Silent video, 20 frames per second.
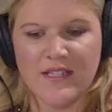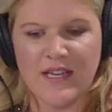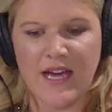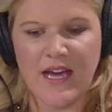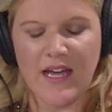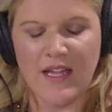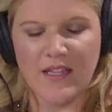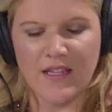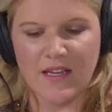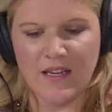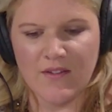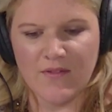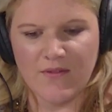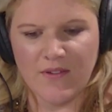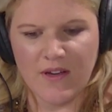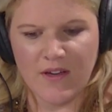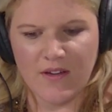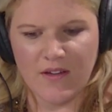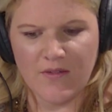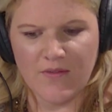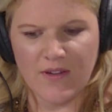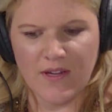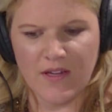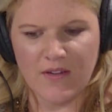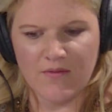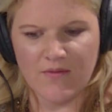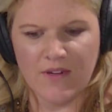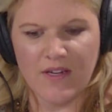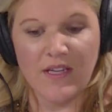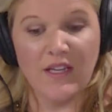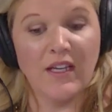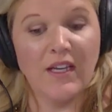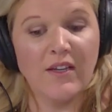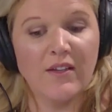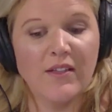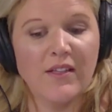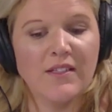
stat that I found, if I can find it.